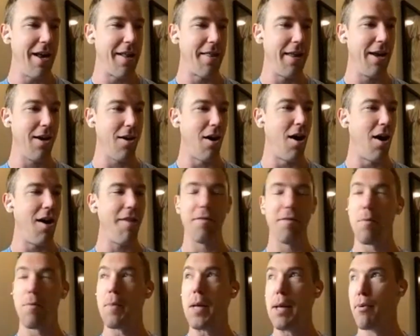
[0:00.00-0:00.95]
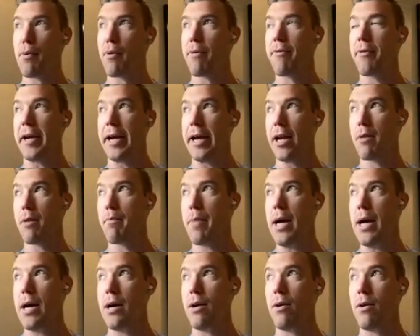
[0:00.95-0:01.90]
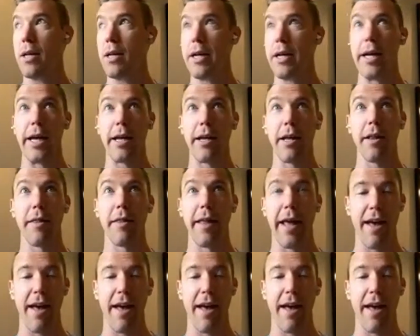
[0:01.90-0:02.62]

I think often people forget about like